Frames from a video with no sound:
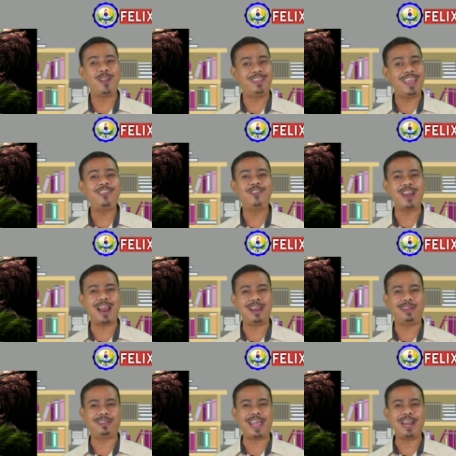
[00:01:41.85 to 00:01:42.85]

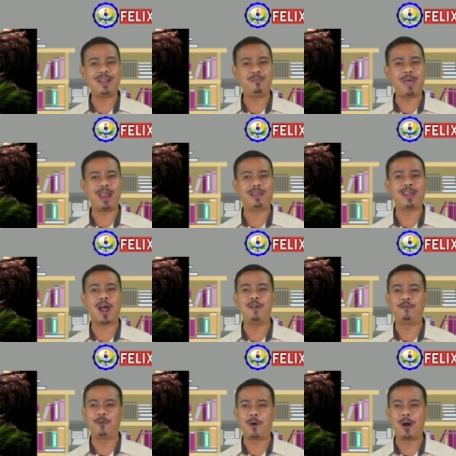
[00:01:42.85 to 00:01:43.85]
Conditional statements
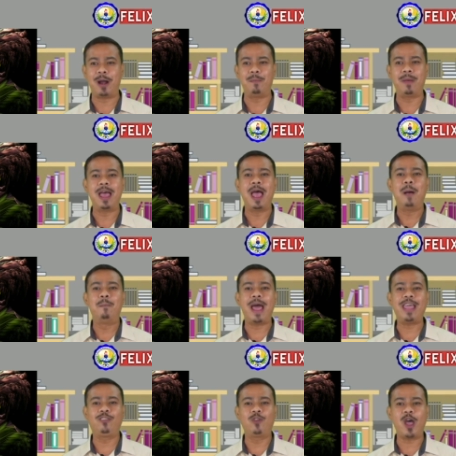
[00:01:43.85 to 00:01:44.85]
are formed
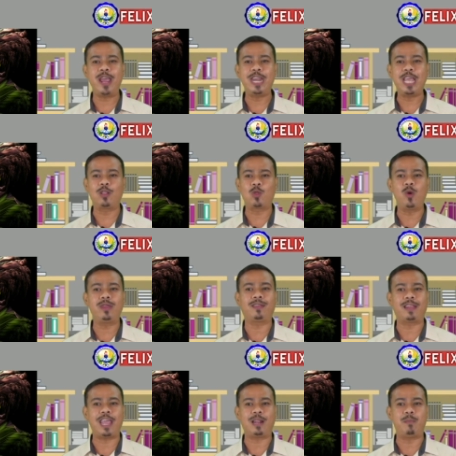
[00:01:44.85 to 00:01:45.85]
by joining two
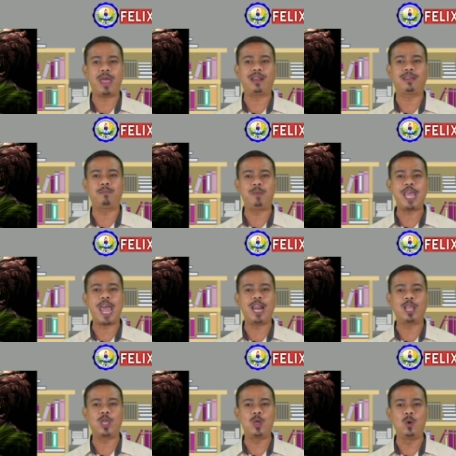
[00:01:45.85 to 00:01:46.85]
statements P
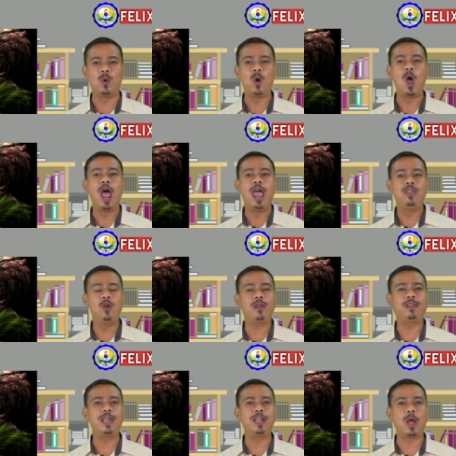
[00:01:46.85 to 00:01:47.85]
and Q
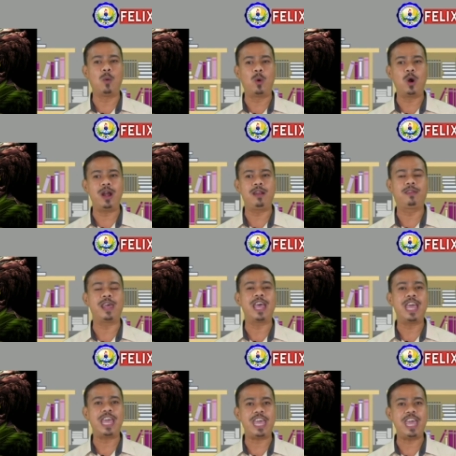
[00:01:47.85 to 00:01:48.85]
using the words
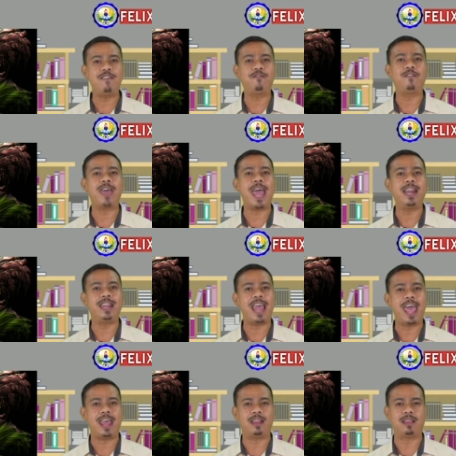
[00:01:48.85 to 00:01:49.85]
if
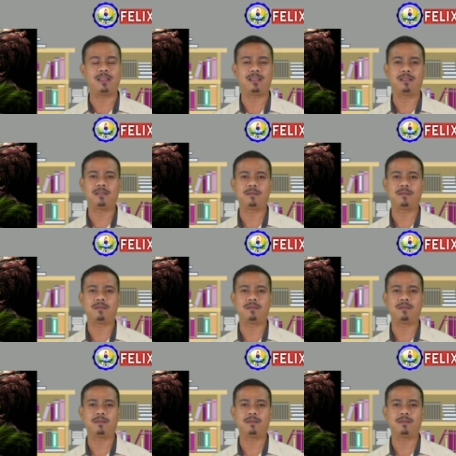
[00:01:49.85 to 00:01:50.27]
and then.